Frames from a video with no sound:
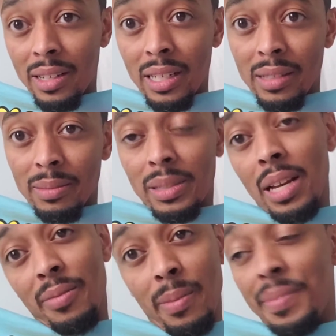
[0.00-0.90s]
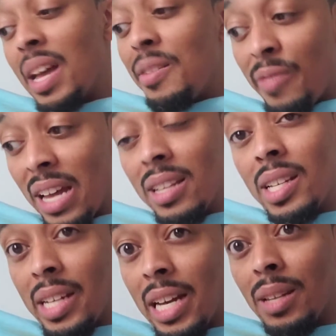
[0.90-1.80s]
it now. I've finally
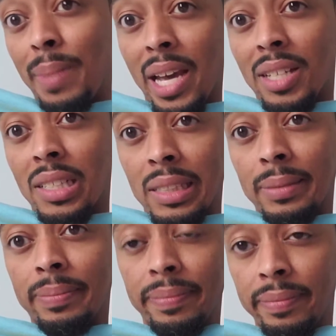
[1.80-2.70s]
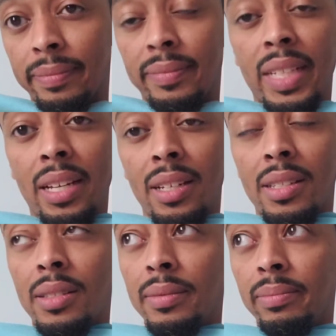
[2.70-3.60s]
taken out the packaging, and
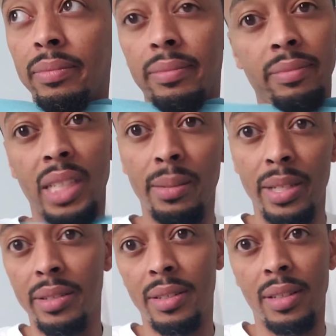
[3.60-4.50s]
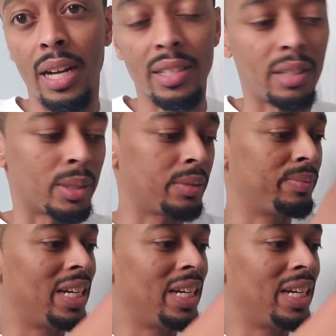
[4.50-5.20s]
it's almost October.